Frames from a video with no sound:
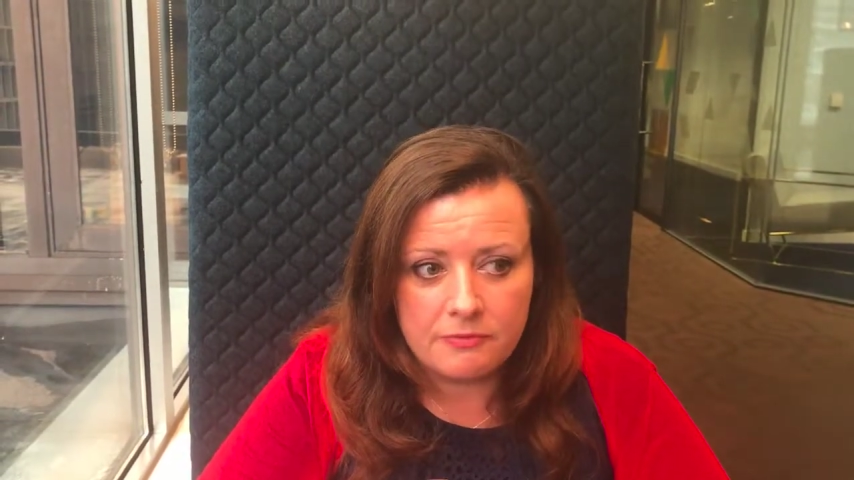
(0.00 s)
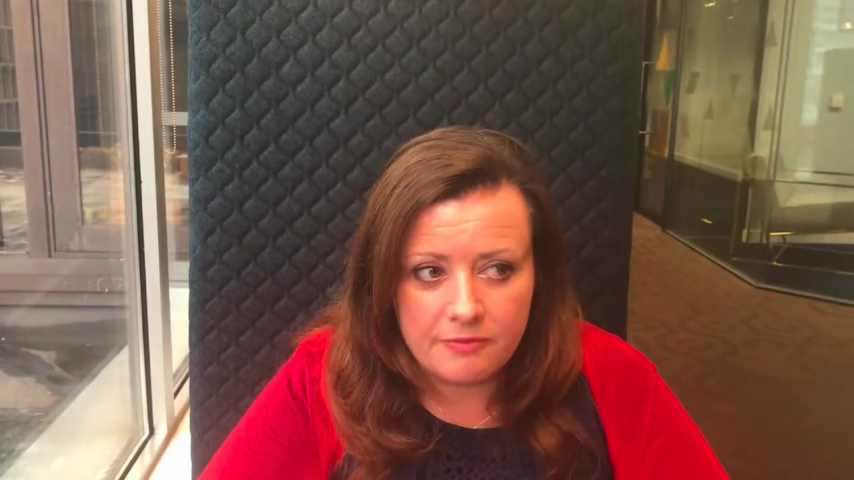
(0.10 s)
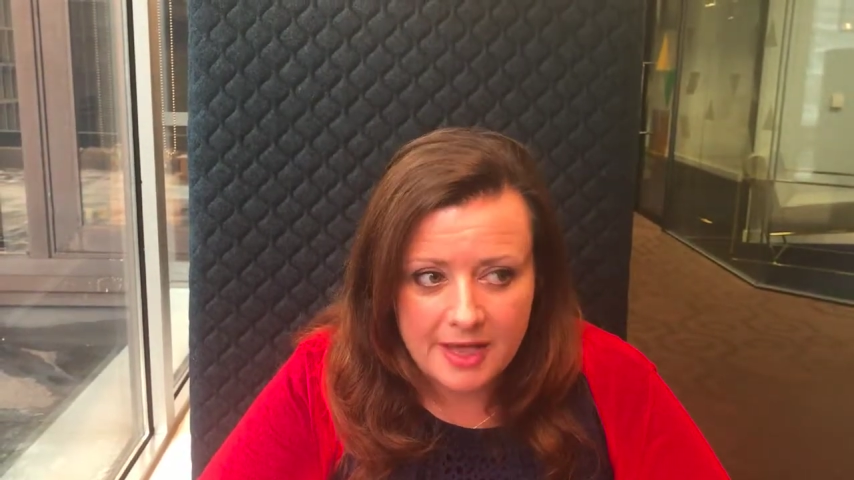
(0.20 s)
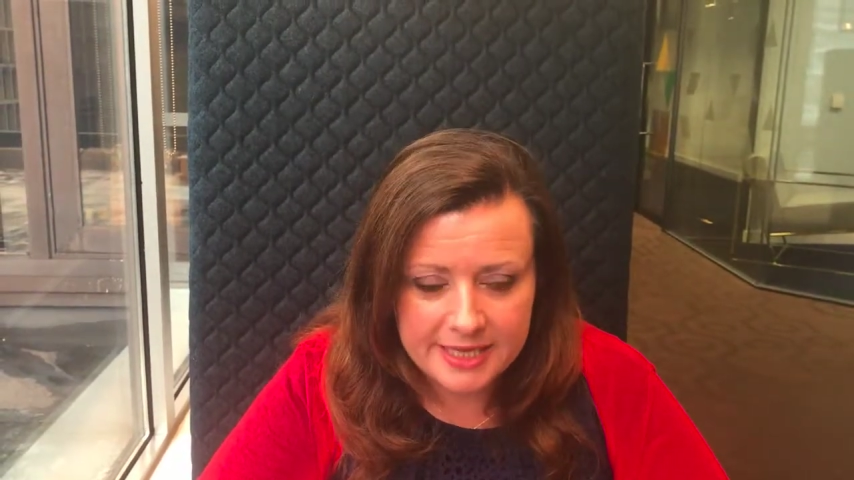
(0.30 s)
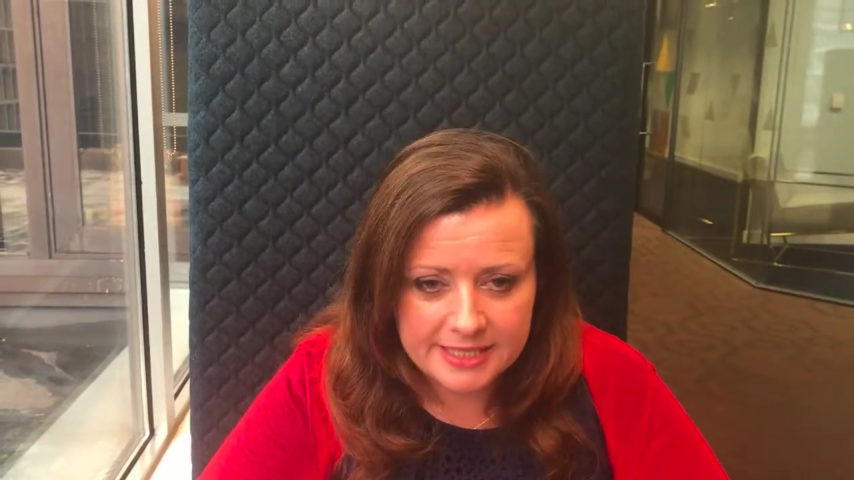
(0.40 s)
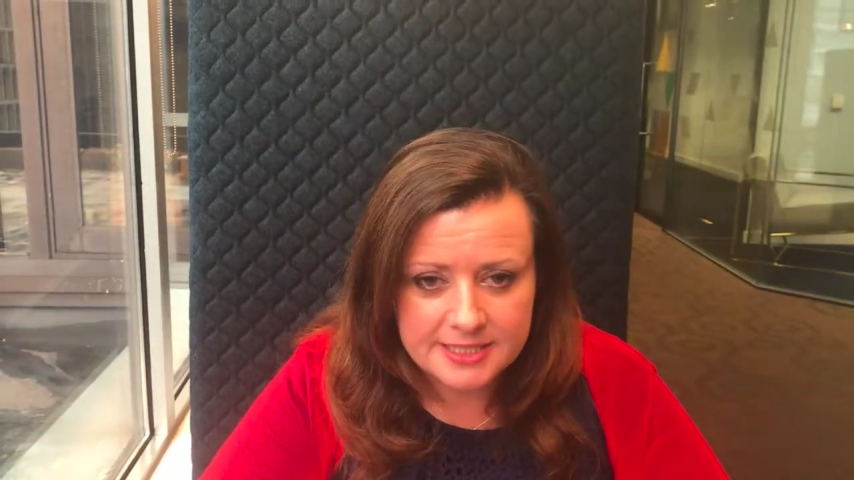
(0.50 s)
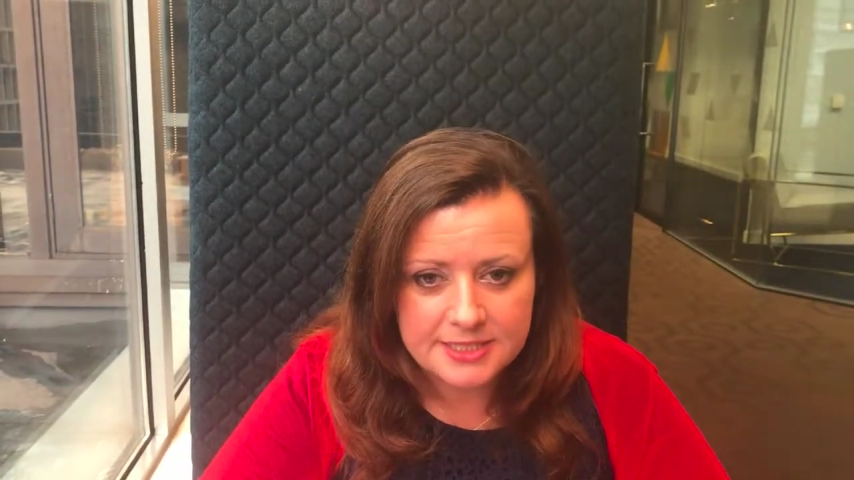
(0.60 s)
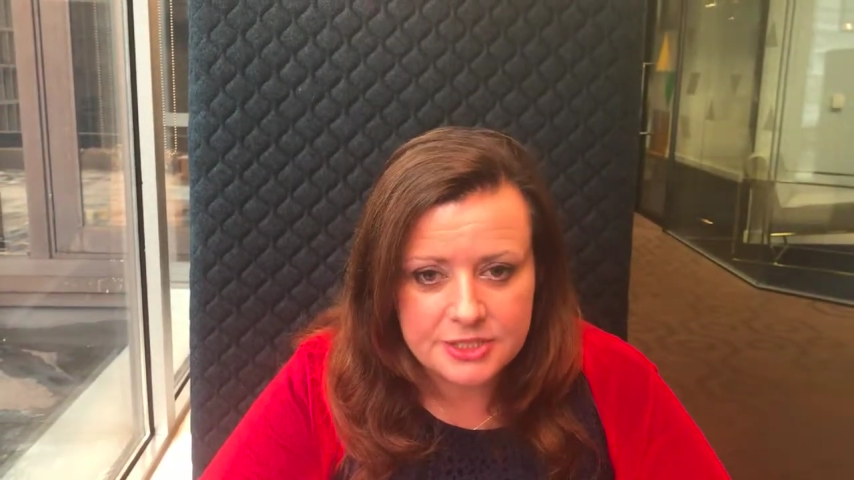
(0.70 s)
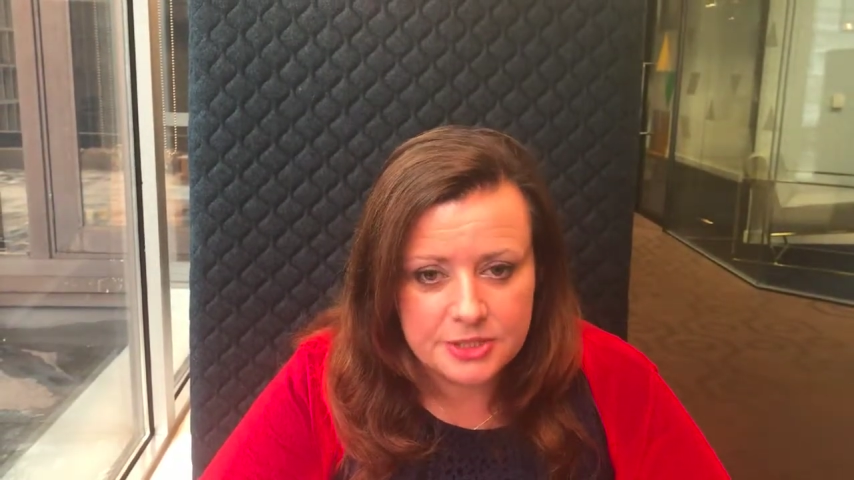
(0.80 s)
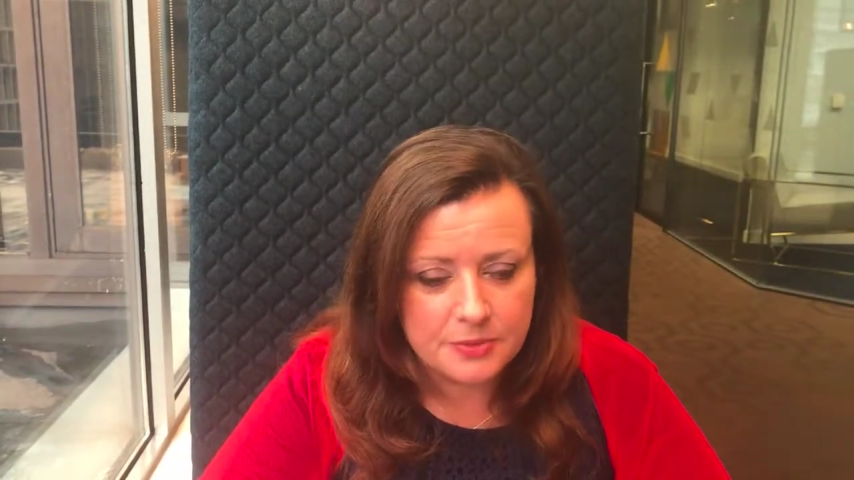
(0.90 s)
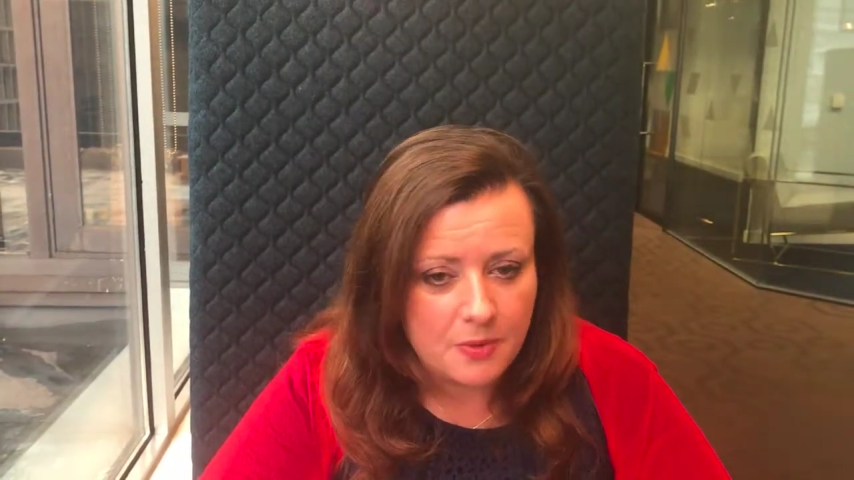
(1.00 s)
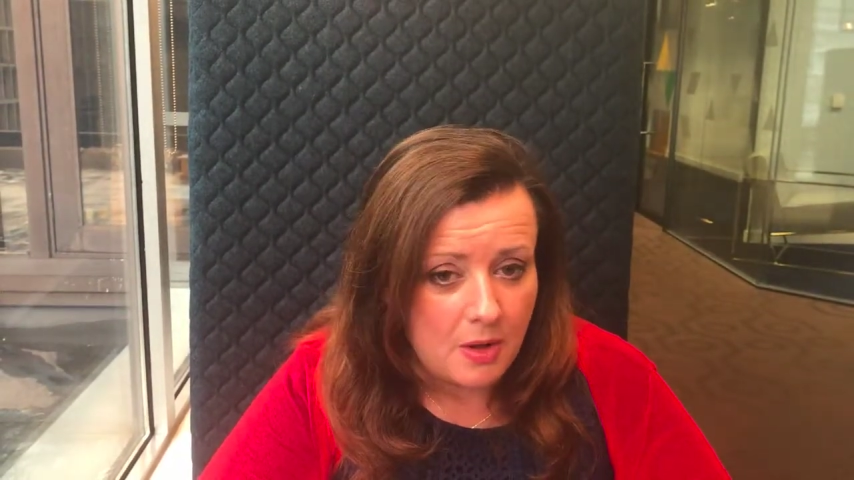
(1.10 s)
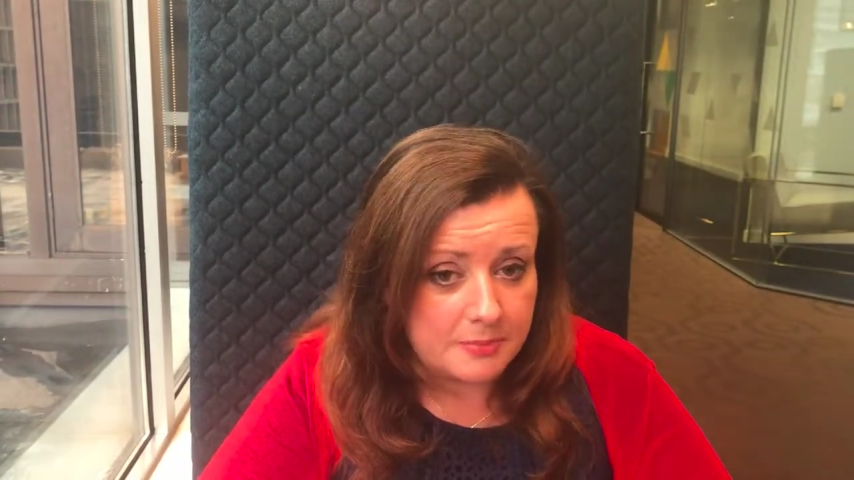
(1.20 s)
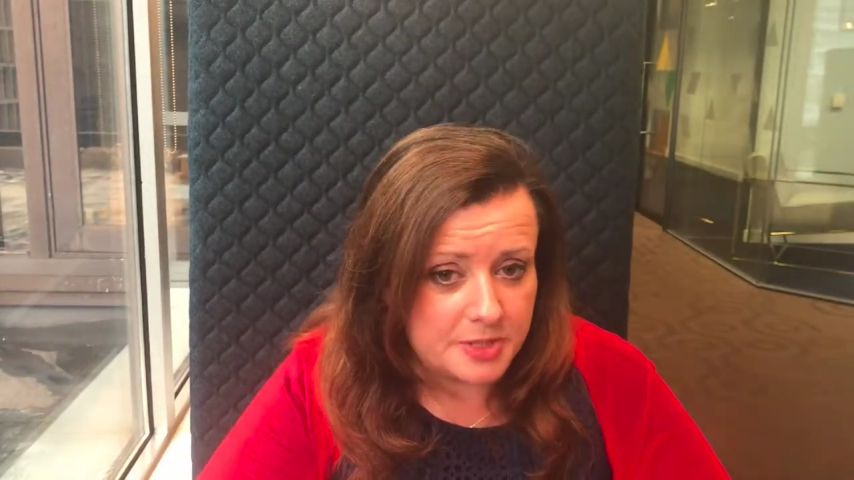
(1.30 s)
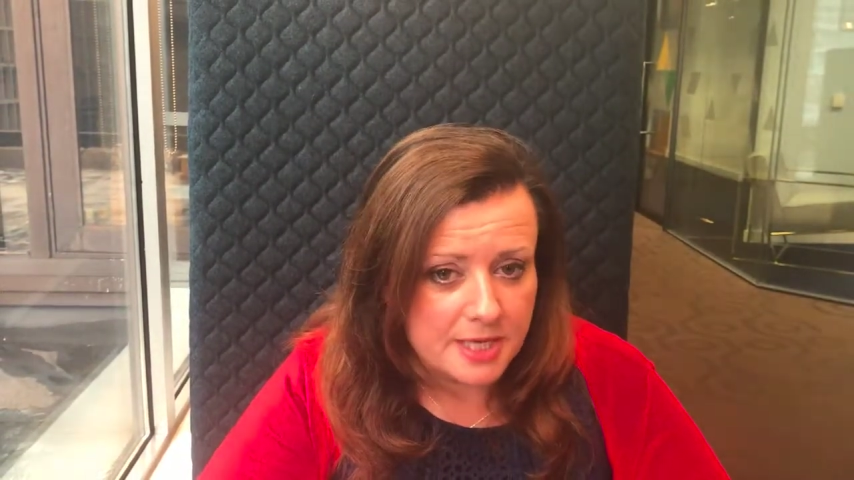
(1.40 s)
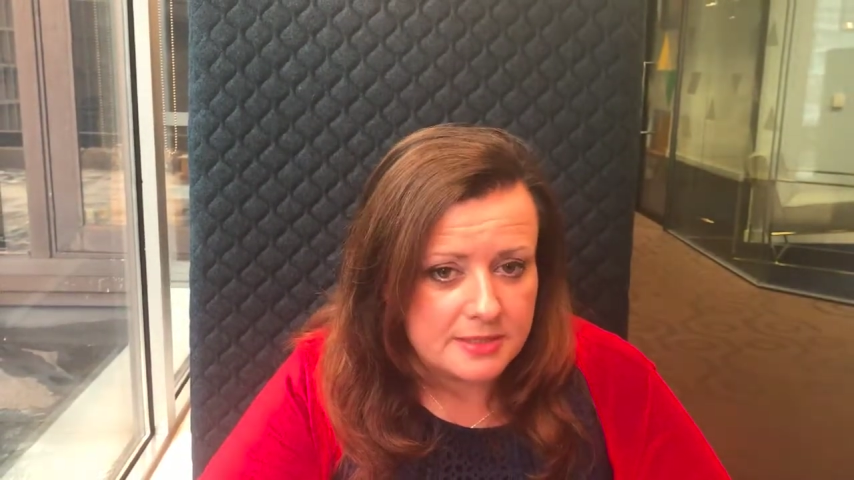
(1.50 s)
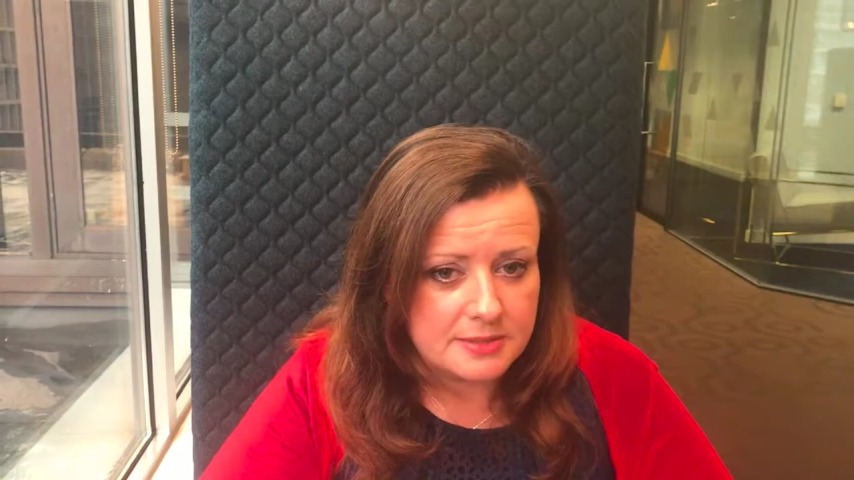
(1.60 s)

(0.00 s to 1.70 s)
files to objects.